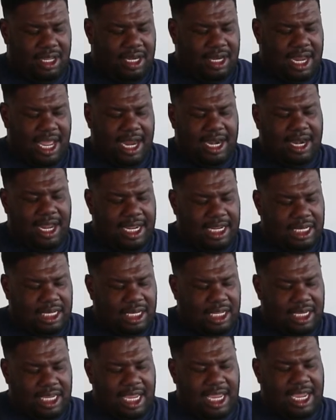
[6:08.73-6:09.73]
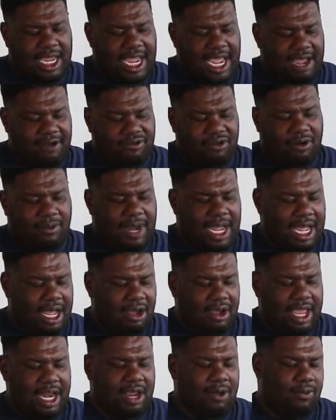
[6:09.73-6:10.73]
not nice looking after a
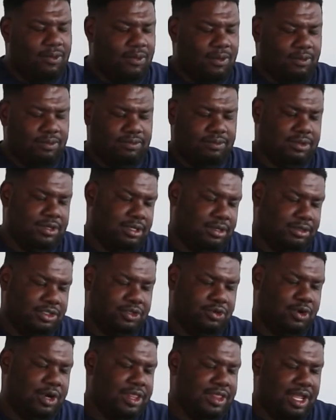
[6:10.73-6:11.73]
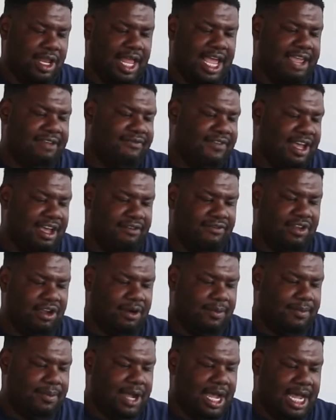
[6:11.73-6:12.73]
while and it will, will shorten the life of
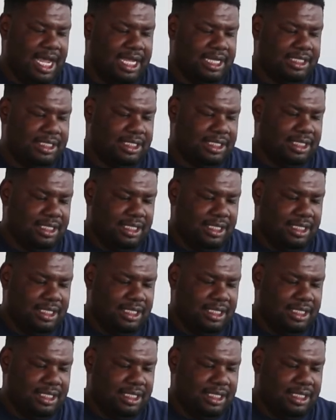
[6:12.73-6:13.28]
your pot.